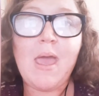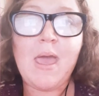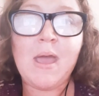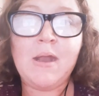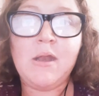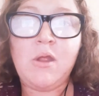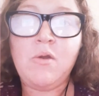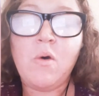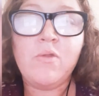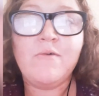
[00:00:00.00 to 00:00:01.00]
And, you
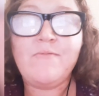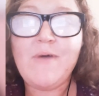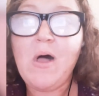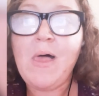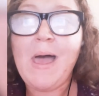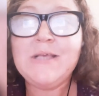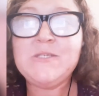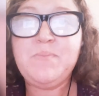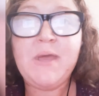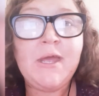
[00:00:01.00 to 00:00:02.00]
know, the veil has
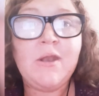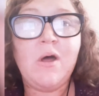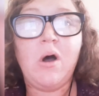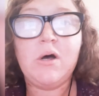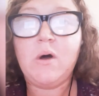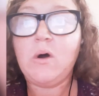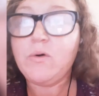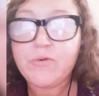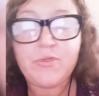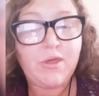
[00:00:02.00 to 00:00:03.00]
been
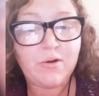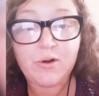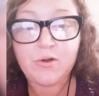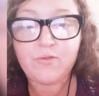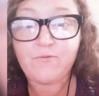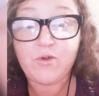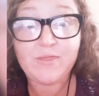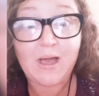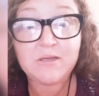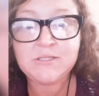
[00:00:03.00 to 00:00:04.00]
over the earth for
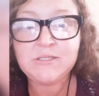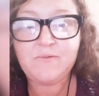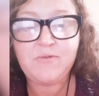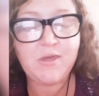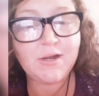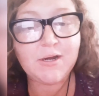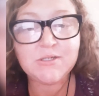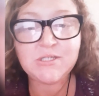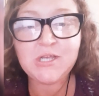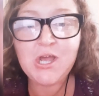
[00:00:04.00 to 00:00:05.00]
thousands of
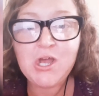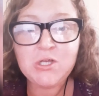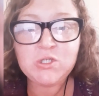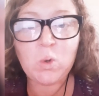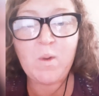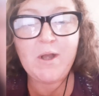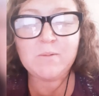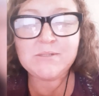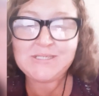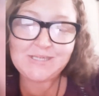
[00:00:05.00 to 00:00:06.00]
years. So we
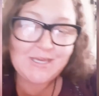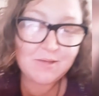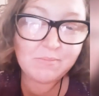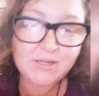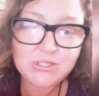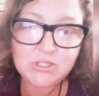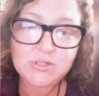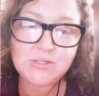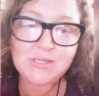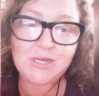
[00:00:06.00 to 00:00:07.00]
don't see the
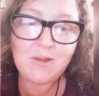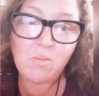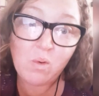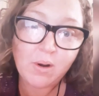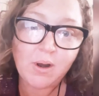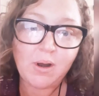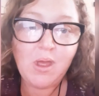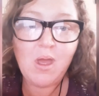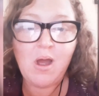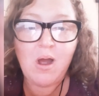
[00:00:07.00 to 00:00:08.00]
monsters anymore.
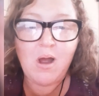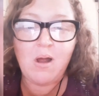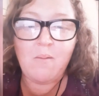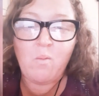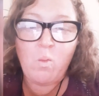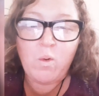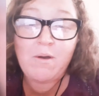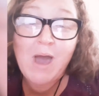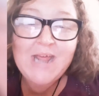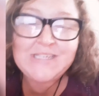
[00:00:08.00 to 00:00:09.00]
We're
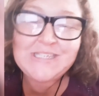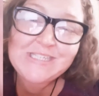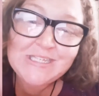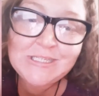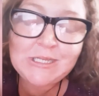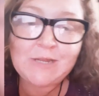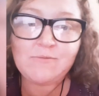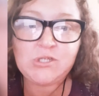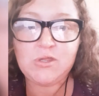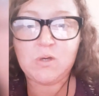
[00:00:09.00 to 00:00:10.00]
not as sensitive
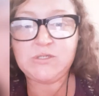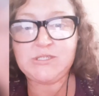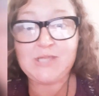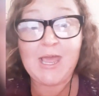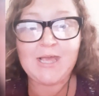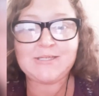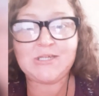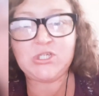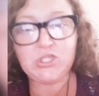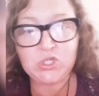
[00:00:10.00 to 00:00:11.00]
to those things
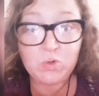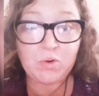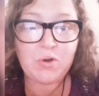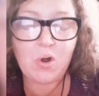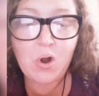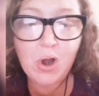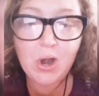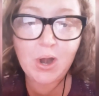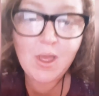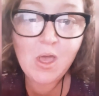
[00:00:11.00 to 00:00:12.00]
as children
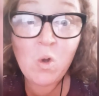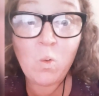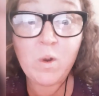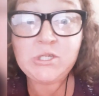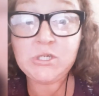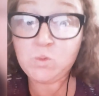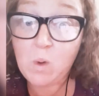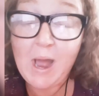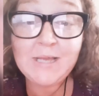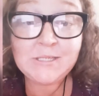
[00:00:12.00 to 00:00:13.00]
are, which is
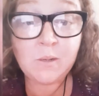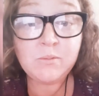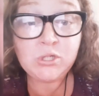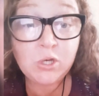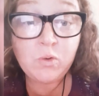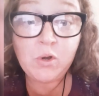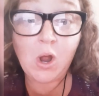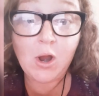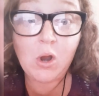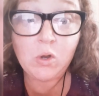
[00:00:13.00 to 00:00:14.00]
why some children
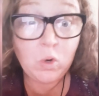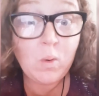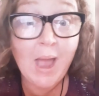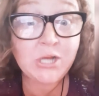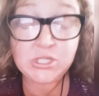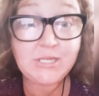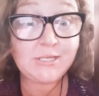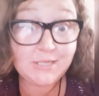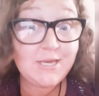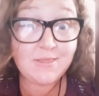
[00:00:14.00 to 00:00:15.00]
do actually
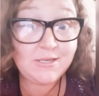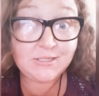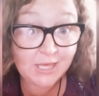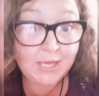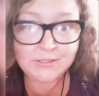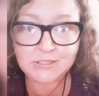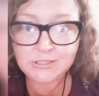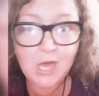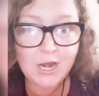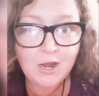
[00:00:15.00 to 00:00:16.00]
see these things. It's
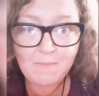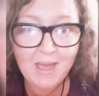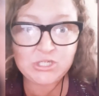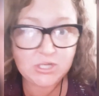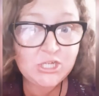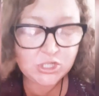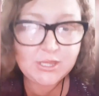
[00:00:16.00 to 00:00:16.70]
not an imagination.